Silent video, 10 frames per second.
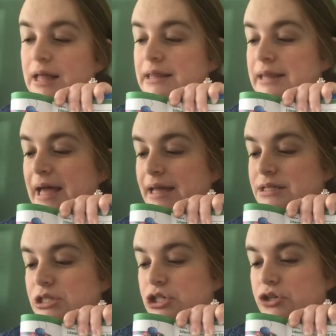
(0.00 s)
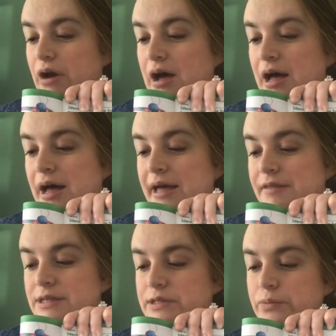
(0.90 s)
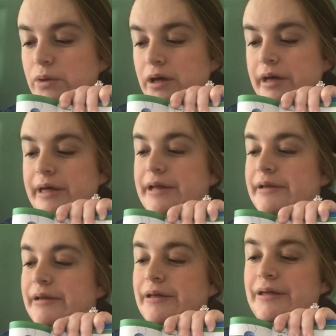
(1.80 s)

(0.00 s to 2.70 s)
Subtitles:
Let's try this one.